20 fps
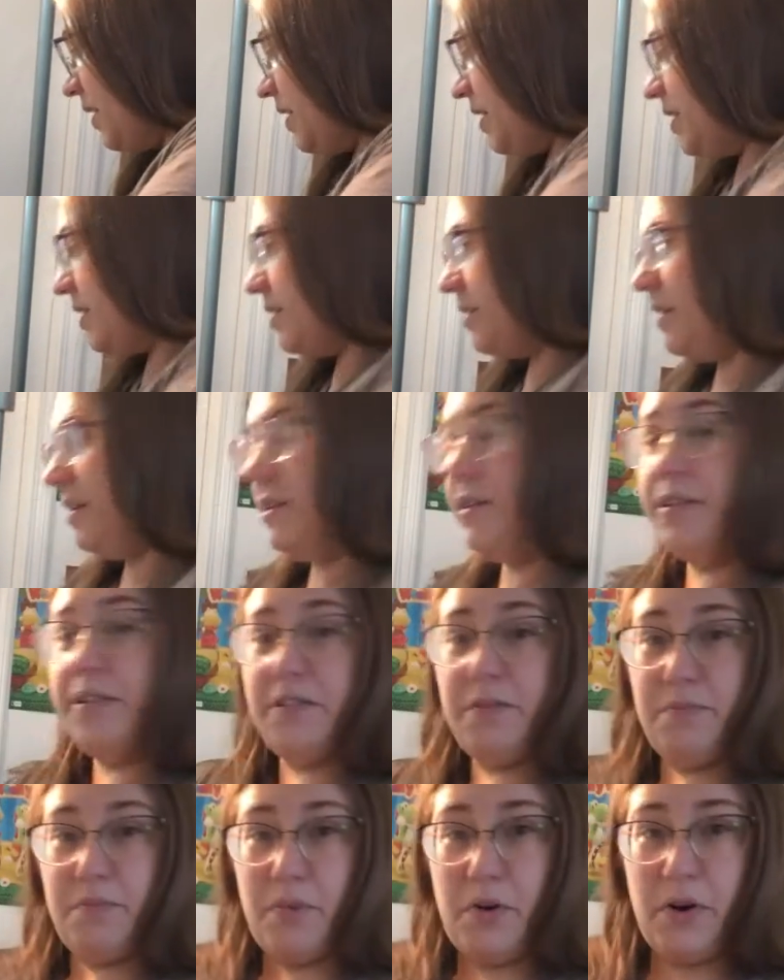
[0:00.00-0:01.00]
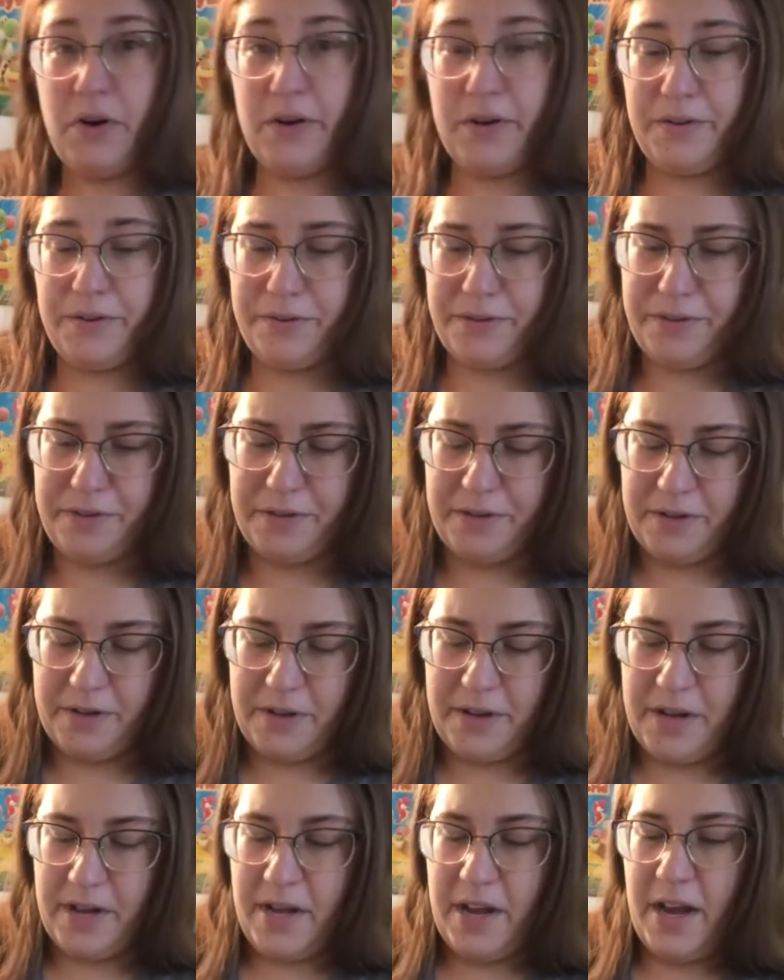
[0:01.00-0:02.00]
There is Marth.
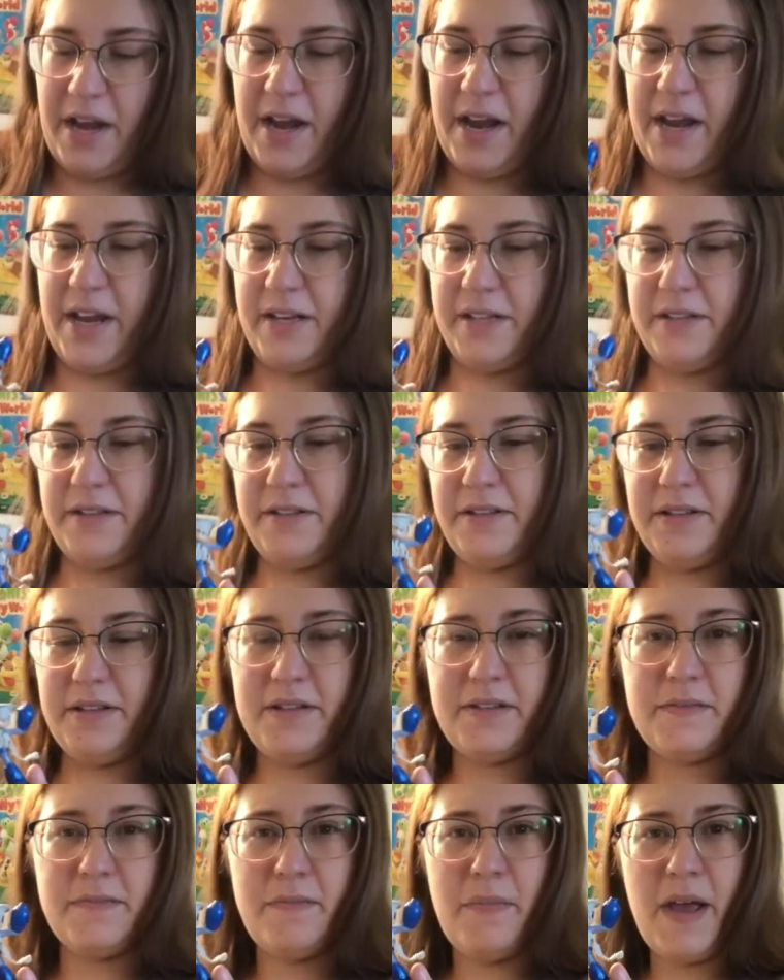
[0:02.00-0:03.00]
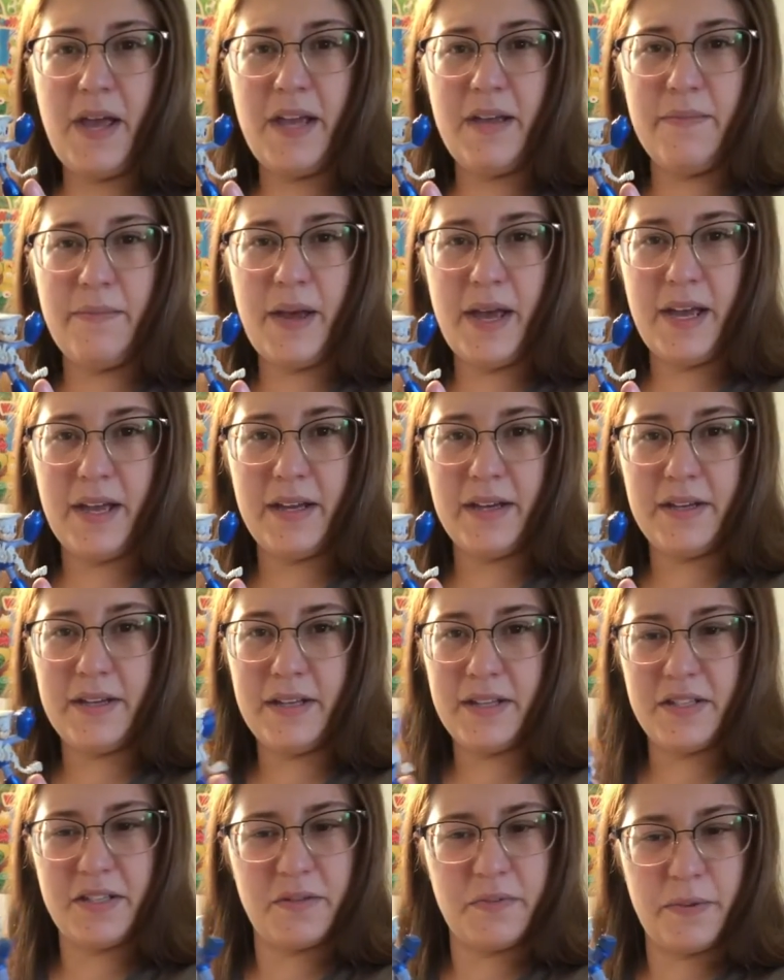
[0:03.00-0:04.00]
And this Mega Man
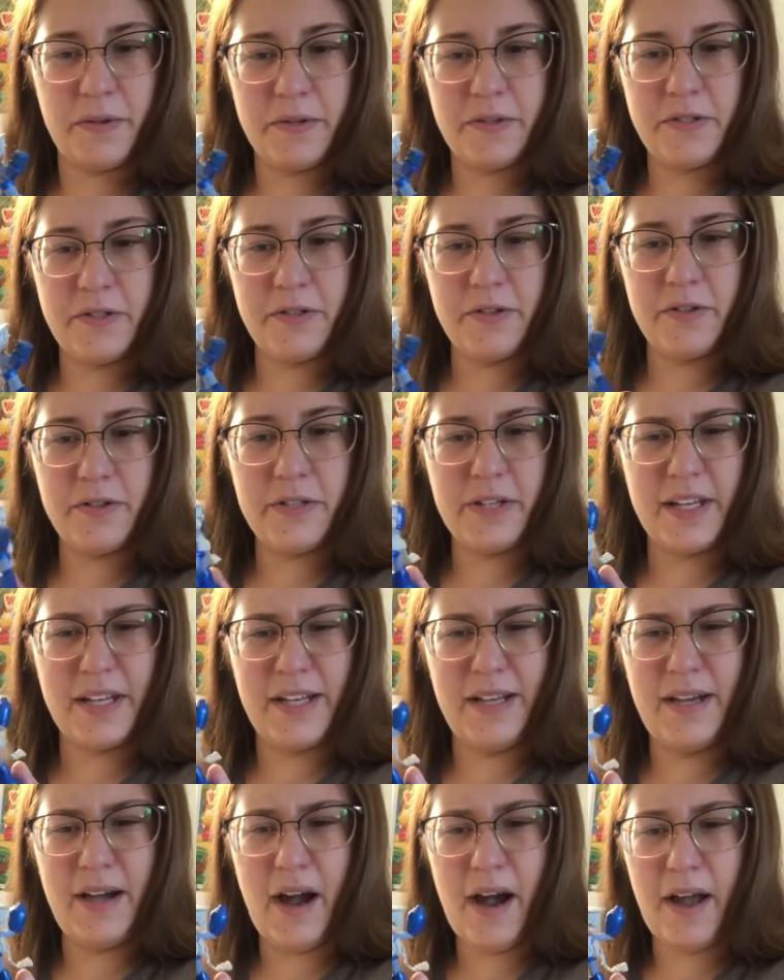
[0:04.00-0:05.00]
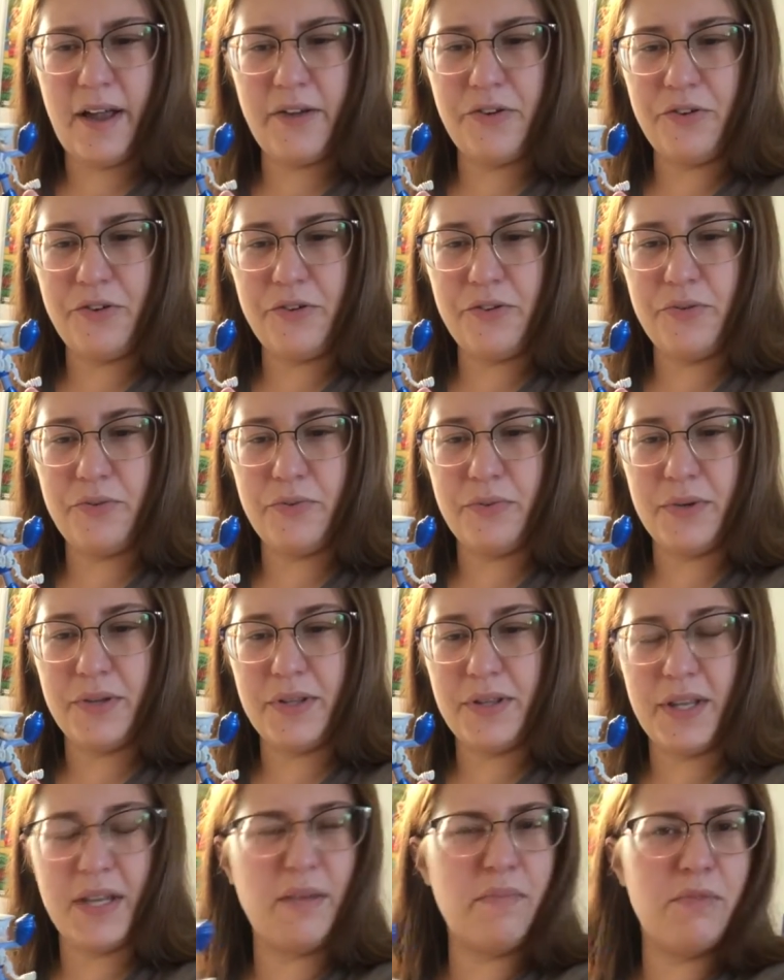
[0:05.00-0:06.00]
that's supposed to look like Guile
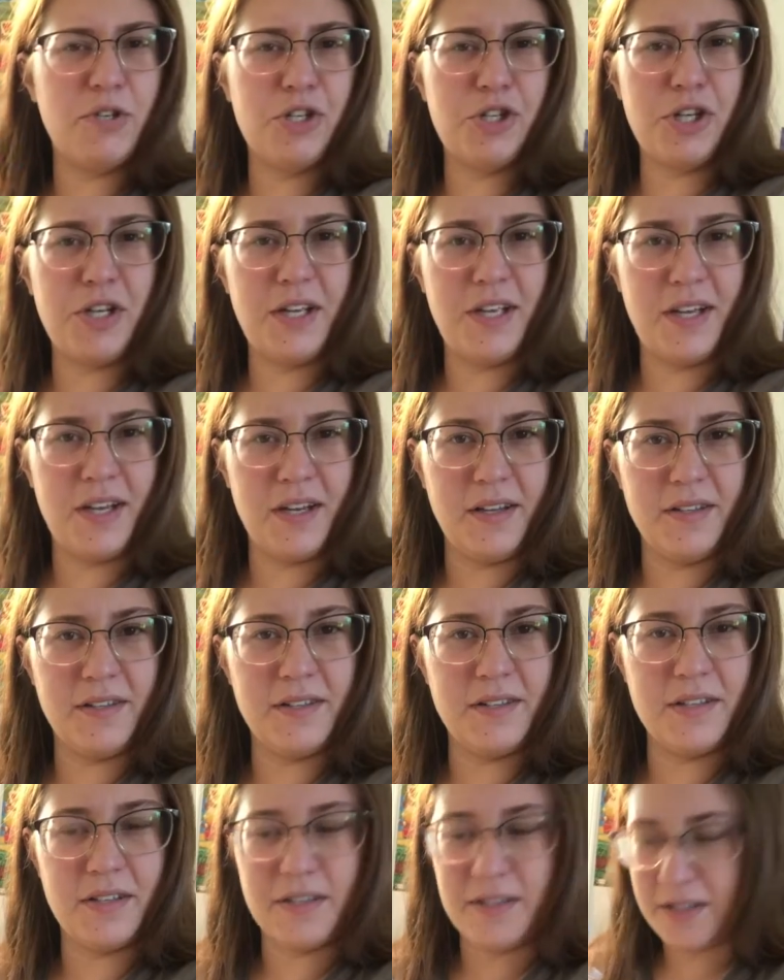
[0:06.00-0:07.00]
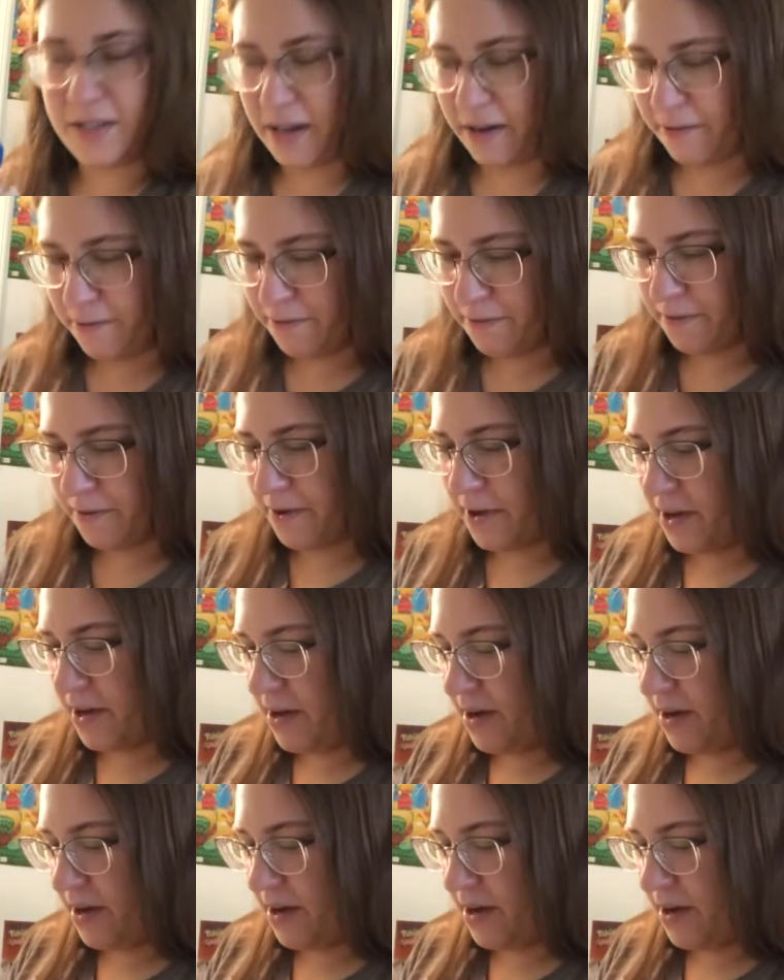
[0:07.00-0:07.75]
with like machine guns and stuff.